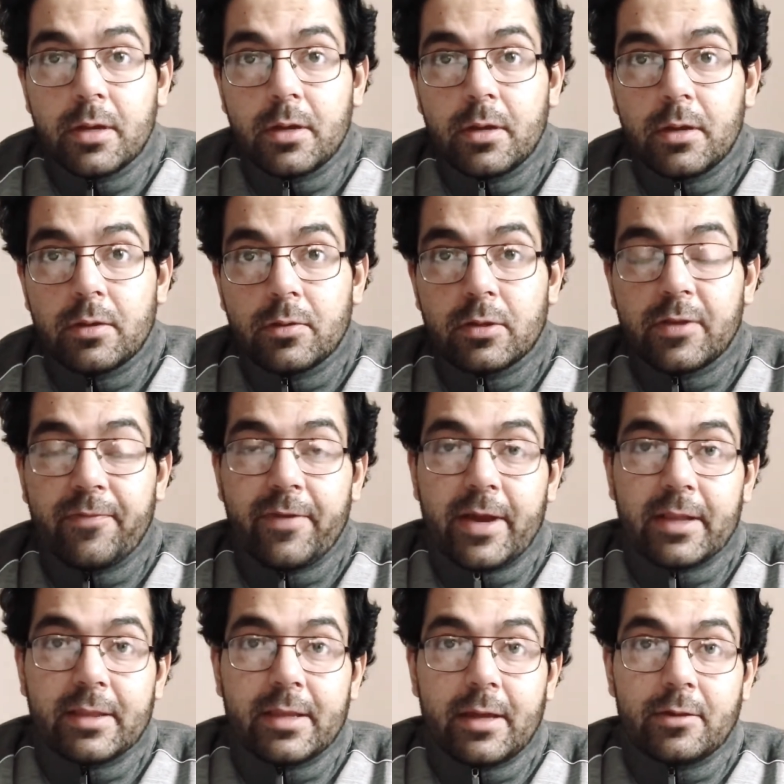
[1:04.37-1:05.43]
to the
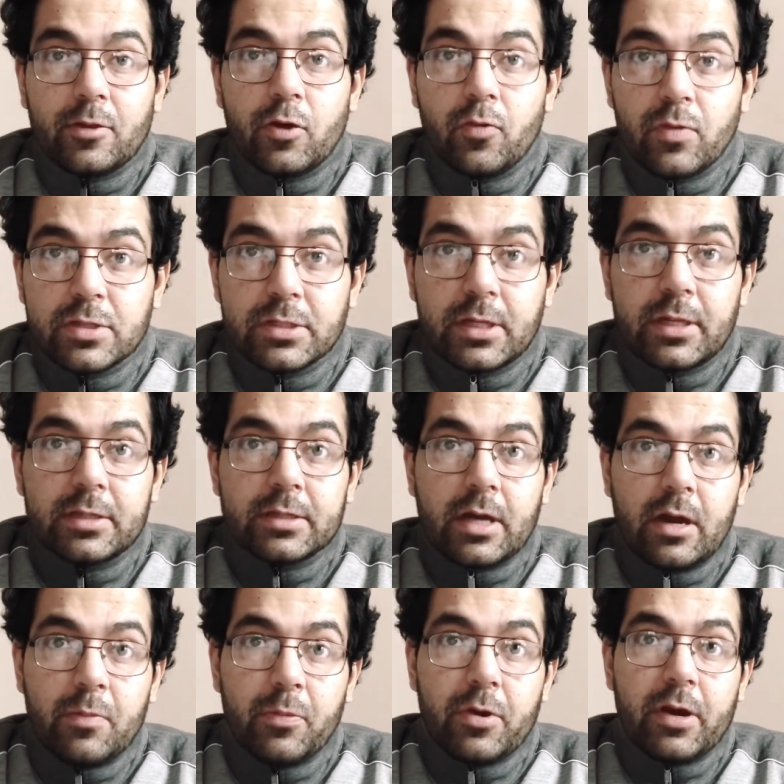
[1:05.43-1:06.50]
fact that universities are
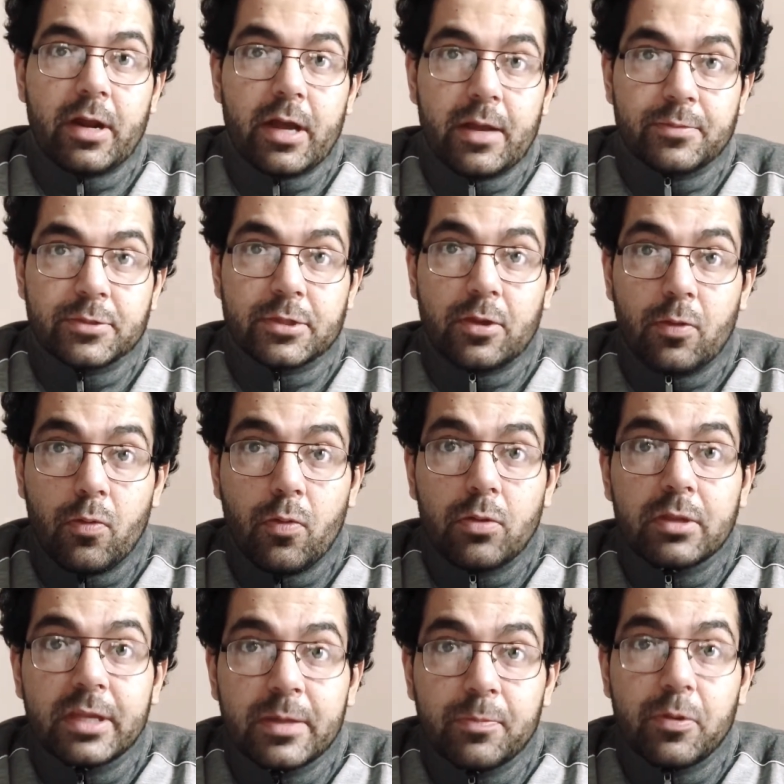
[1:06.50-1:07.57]
perhaps the
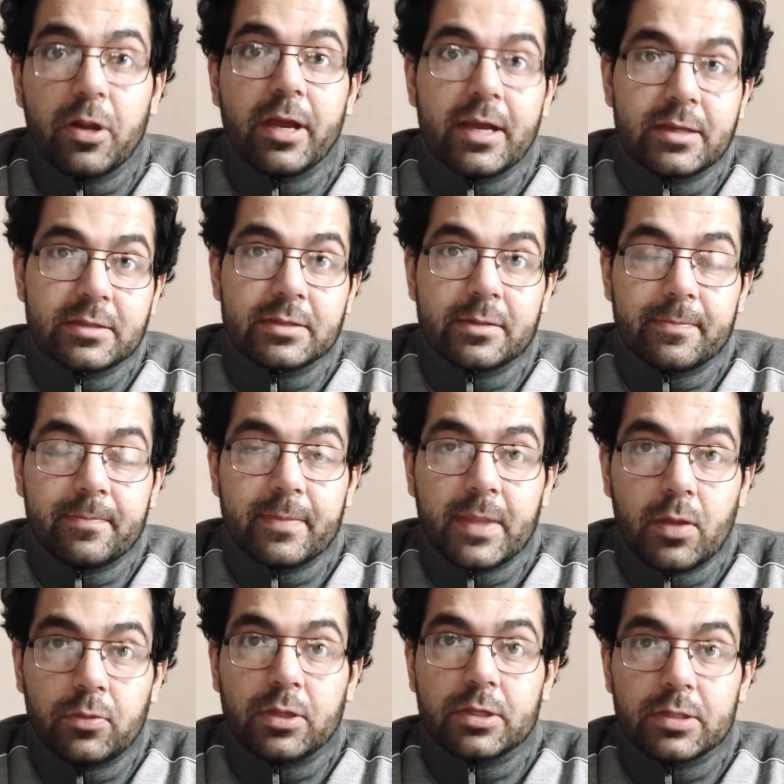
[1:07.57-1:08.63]
only place
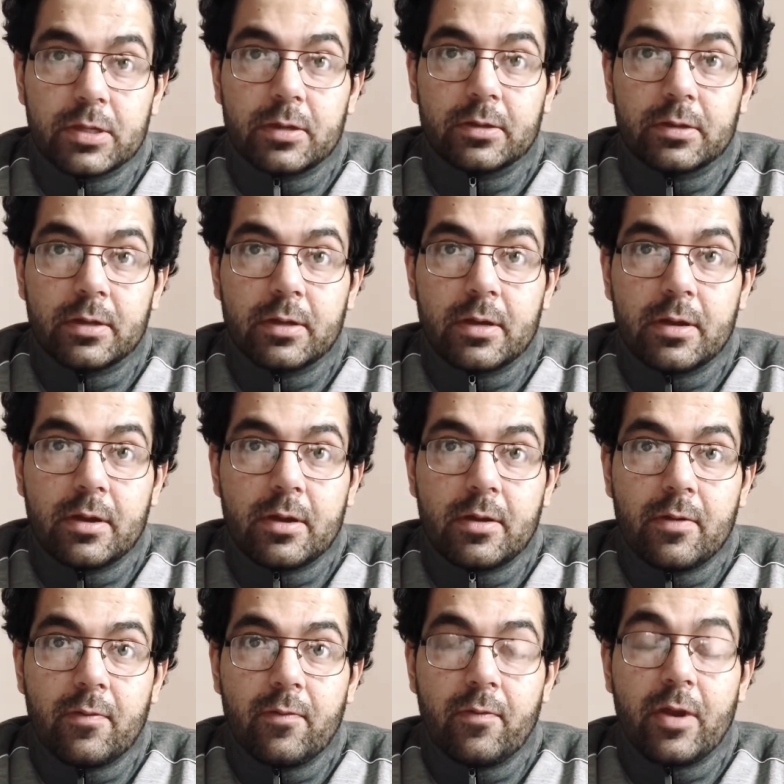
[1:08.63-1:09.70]
on this earth
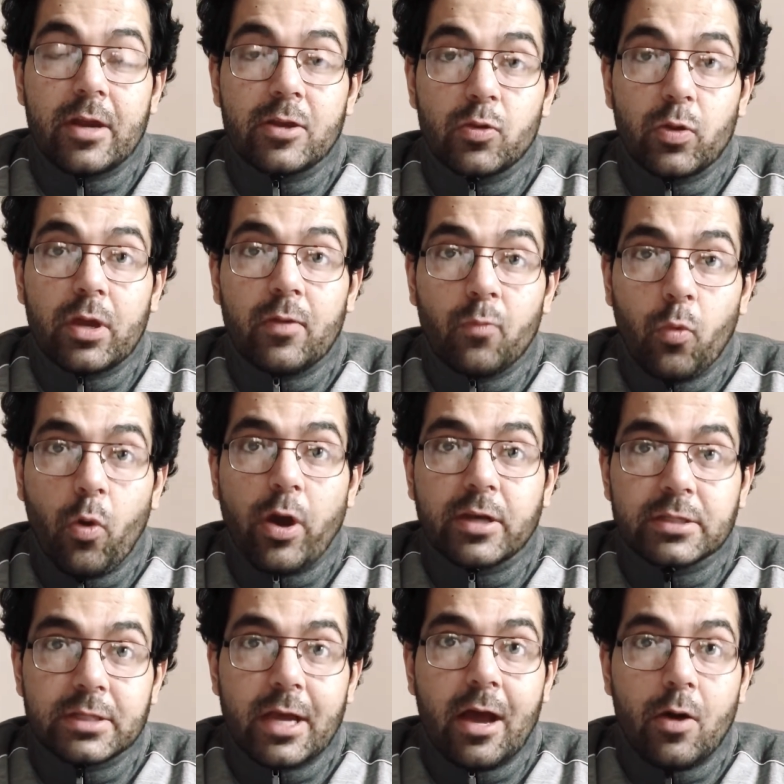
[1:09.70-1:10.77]
where you can
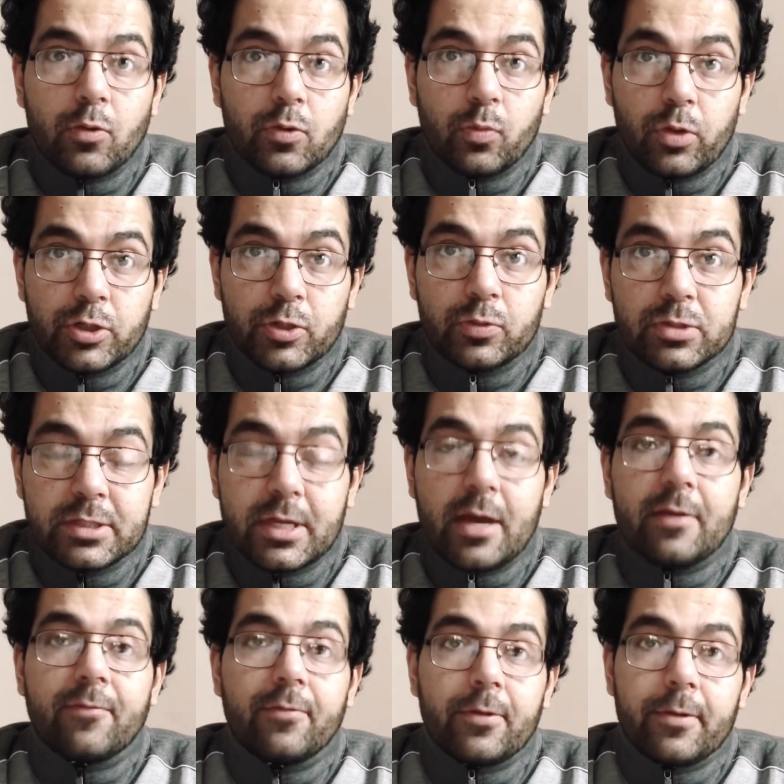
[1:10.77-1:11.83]
voice out what you stand
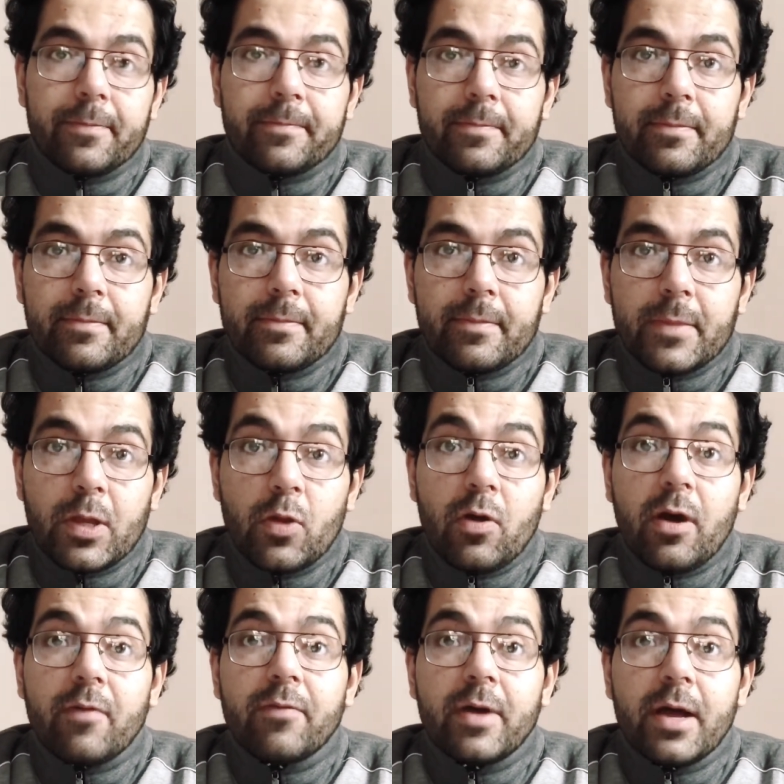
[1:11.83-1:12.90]
for. You
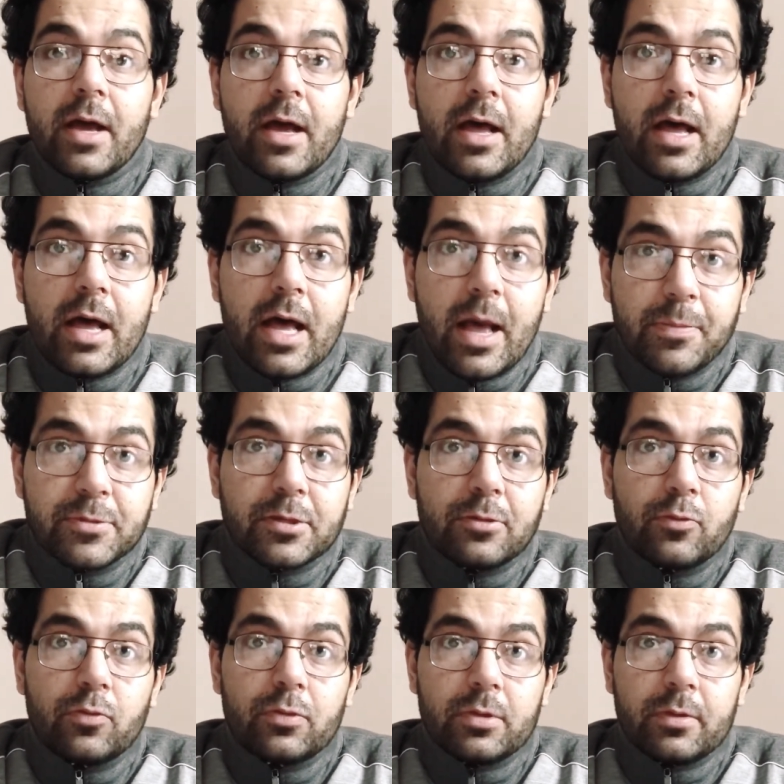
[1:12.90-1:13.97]
have
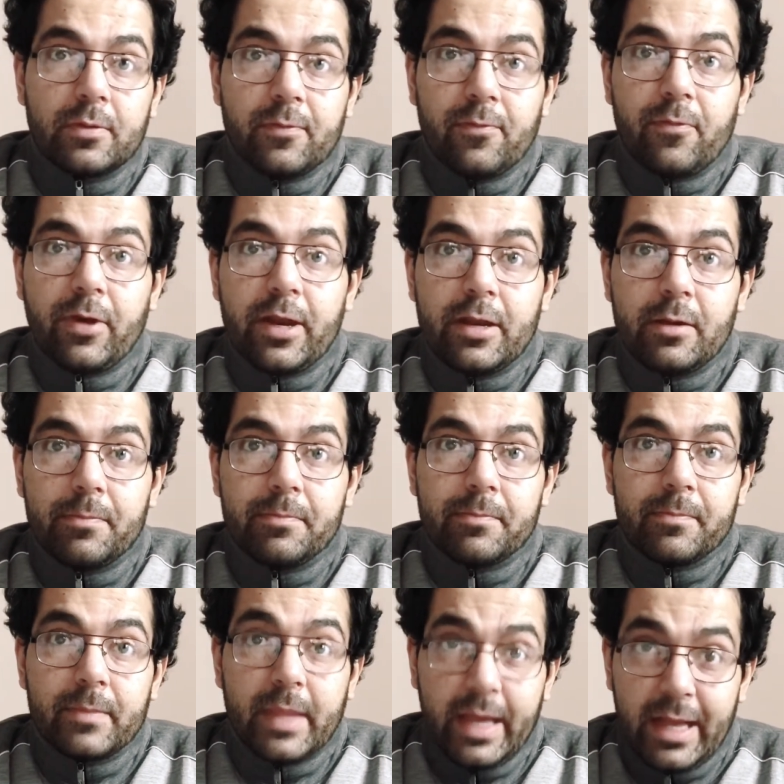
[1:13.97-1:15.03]
absolute freedom
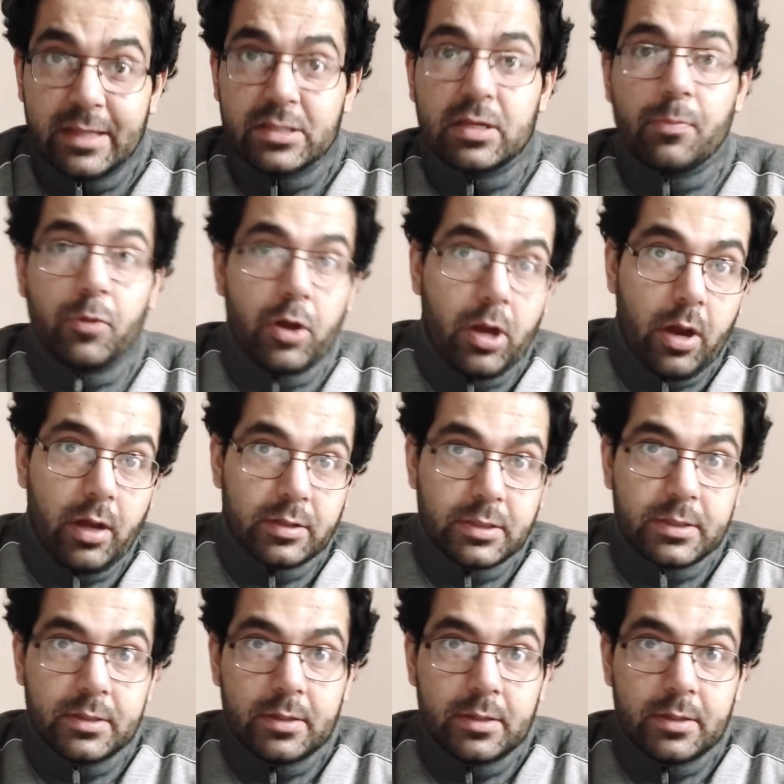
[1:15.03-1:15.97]
in some regards,